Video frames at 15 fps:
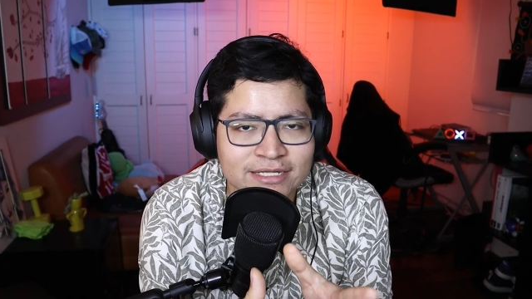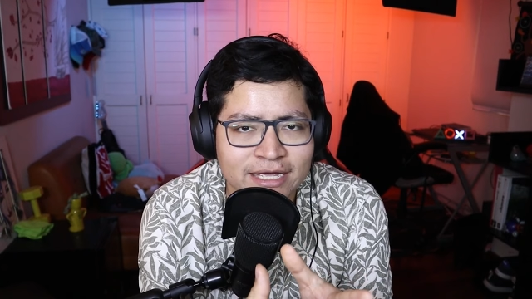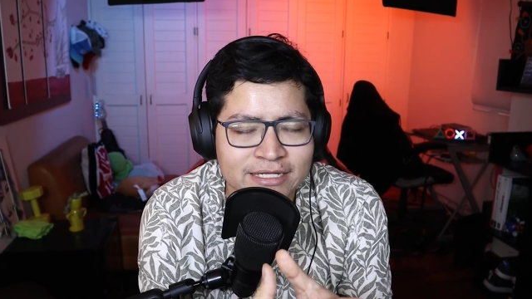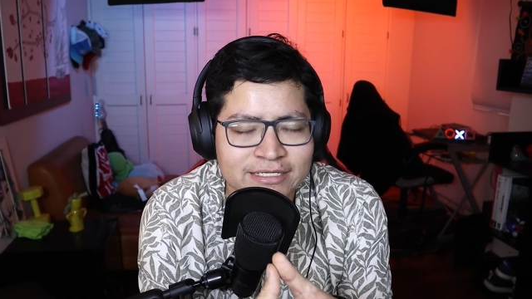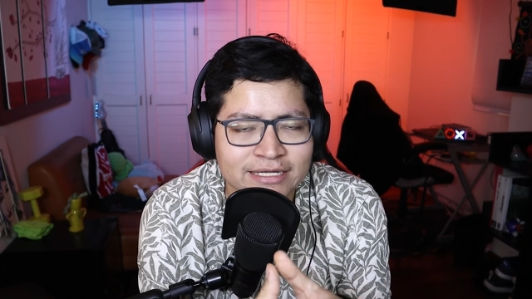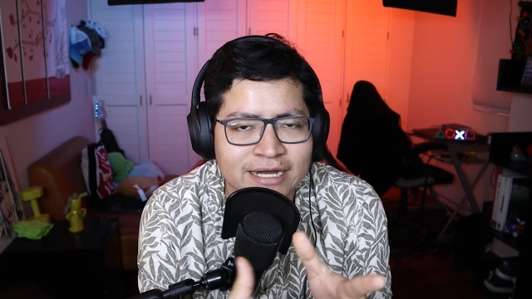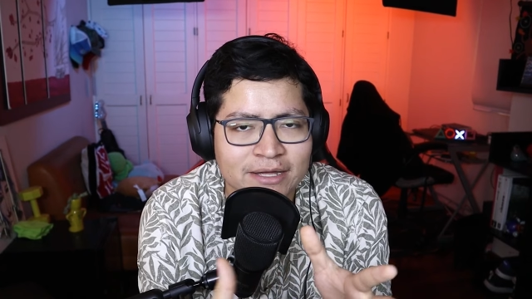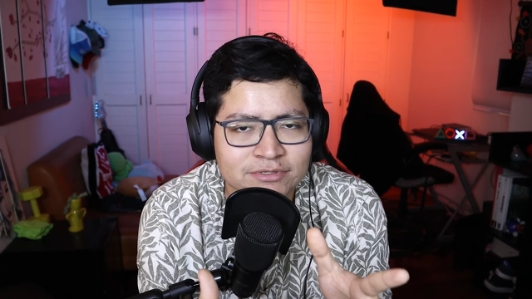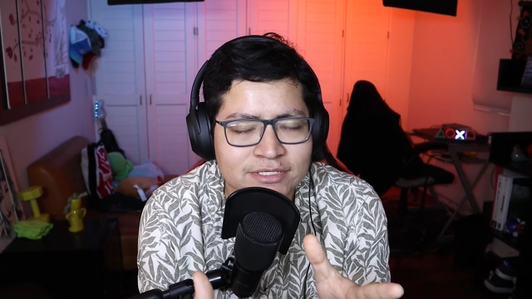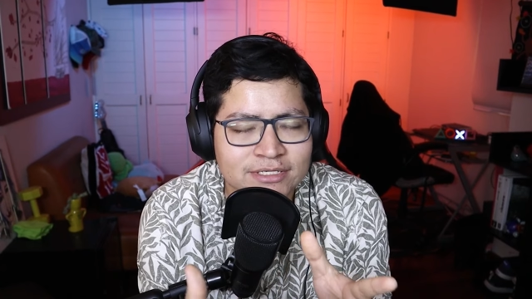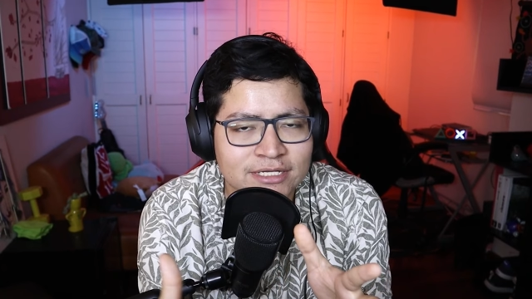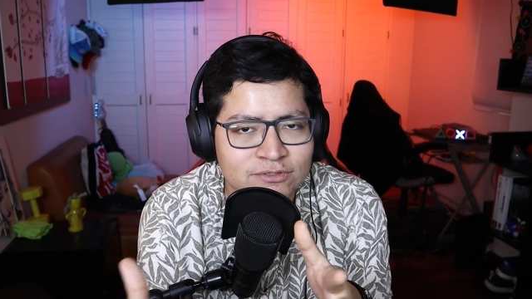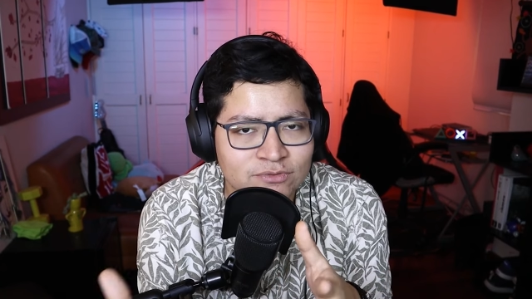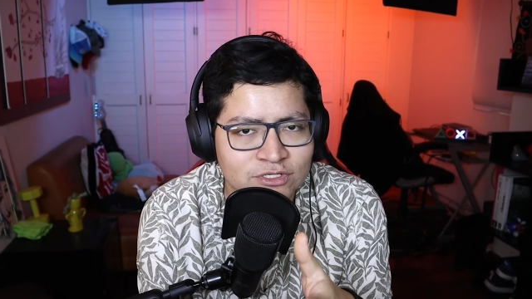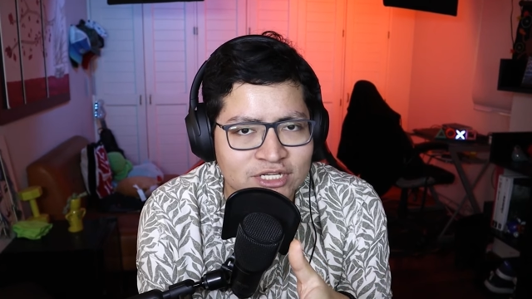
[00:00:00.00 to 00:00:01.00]
announcing
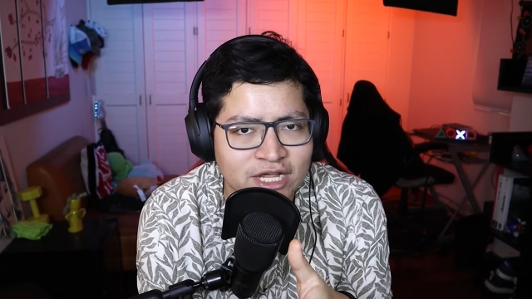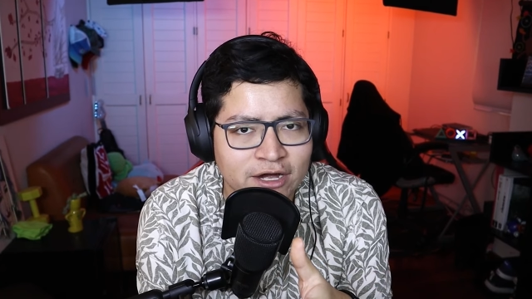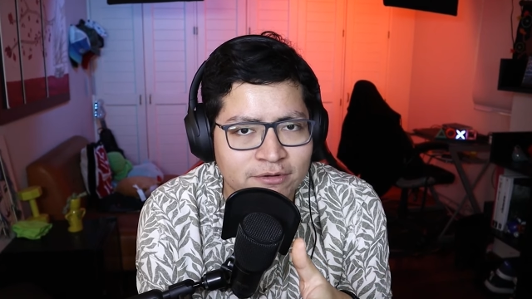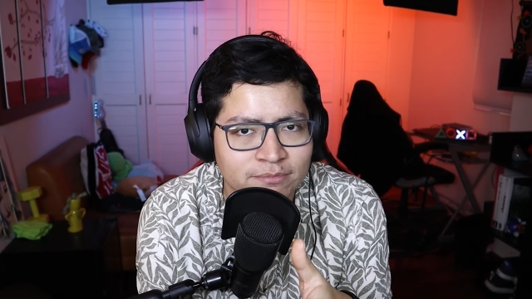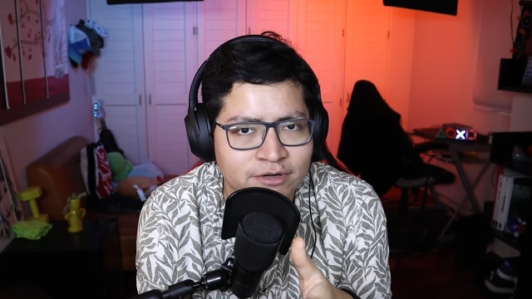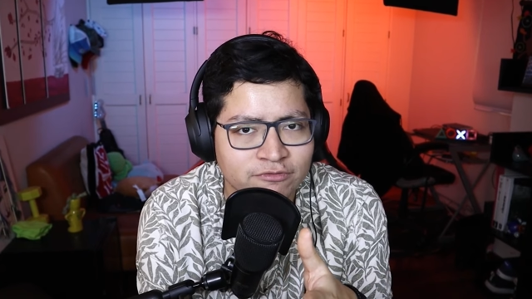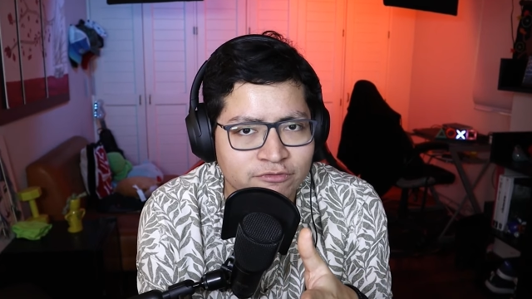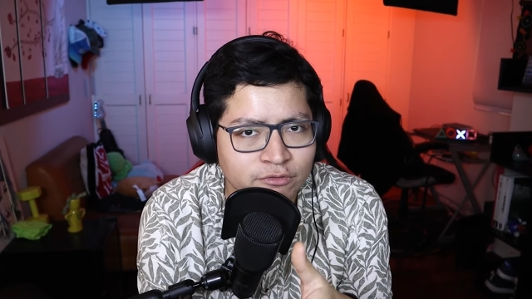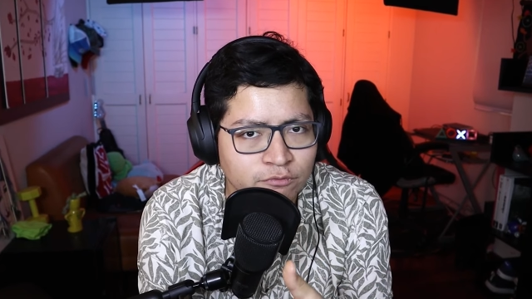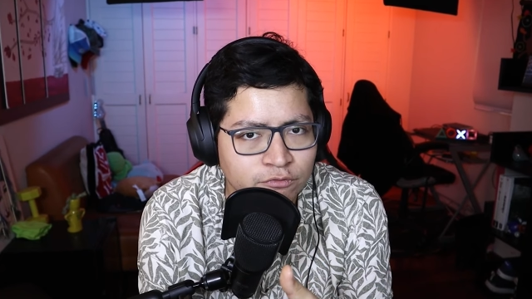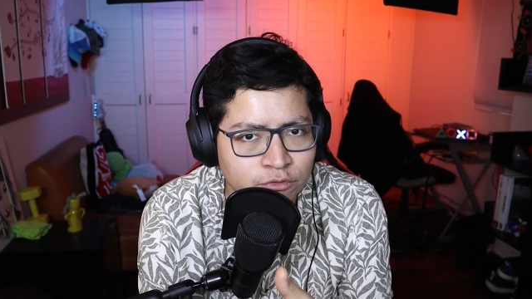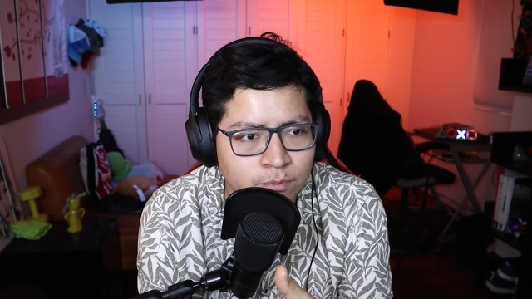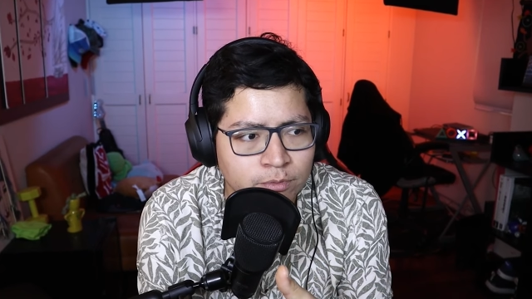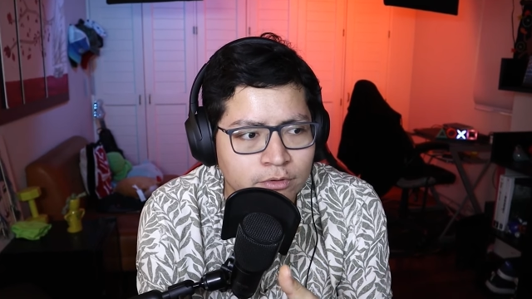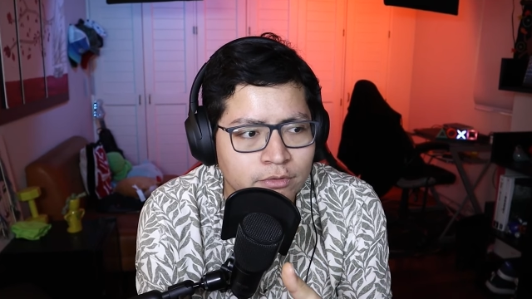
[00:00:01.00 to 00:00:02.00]
his retirement from
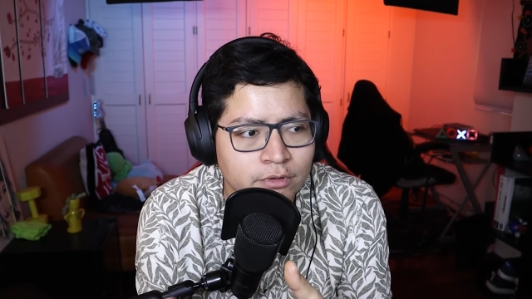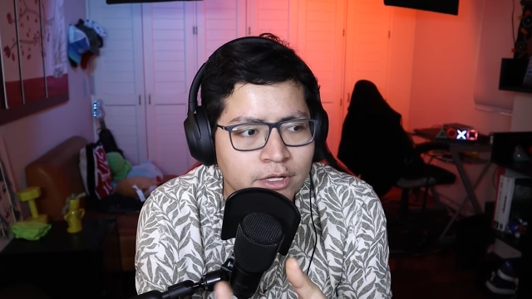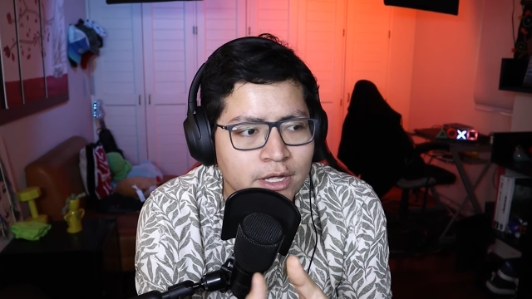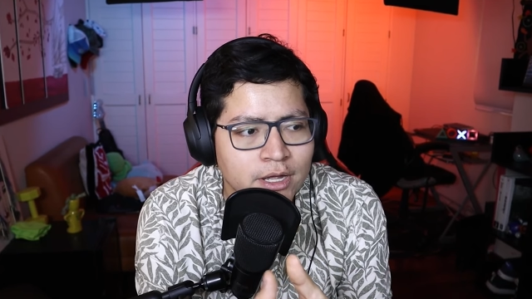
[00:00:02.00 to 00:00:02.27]
football,